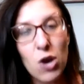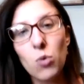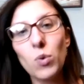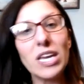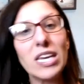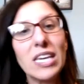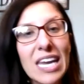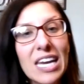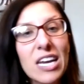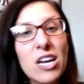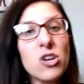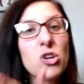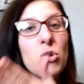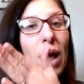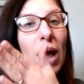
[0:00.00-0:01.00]
We need a
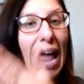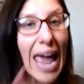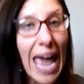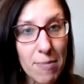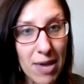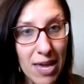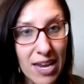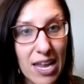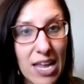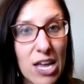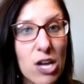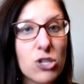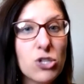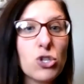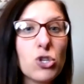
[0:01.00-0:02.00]
new habit
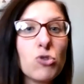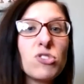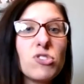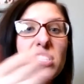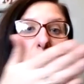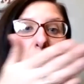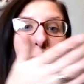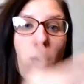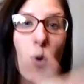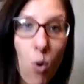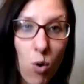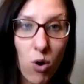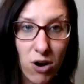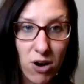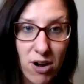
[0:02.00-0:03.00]
to
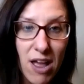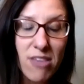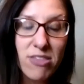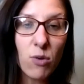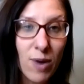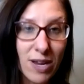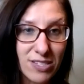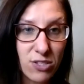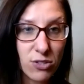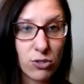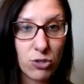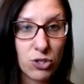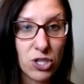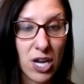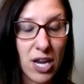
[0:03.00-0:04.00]
support the
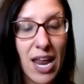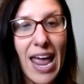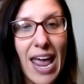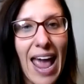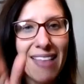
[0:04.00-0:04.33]
resolution.